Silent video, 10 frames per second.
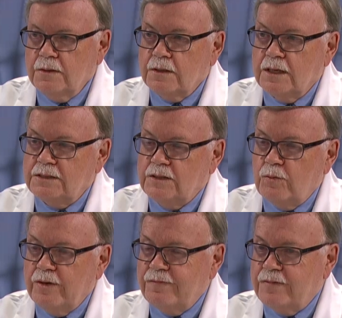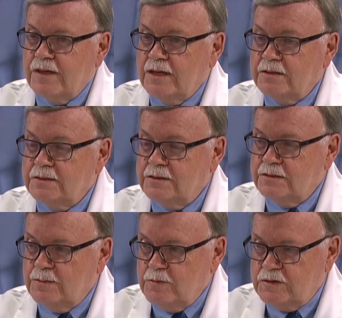Okay, so we've done
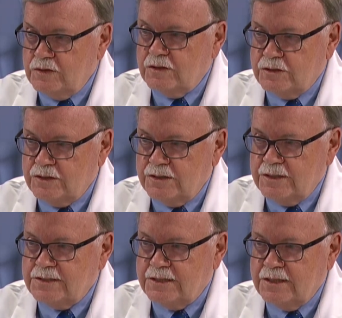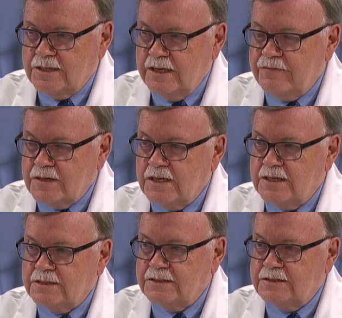some research in this at the Cleveland
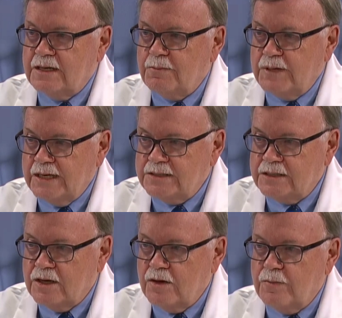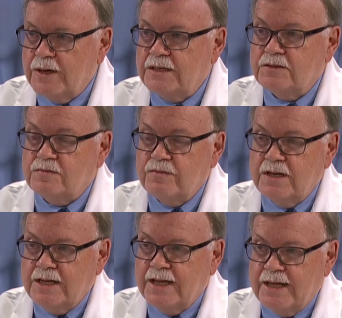Clinic some years ago, but it's
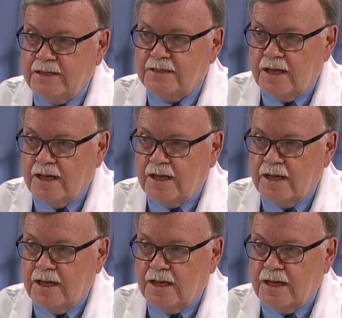really held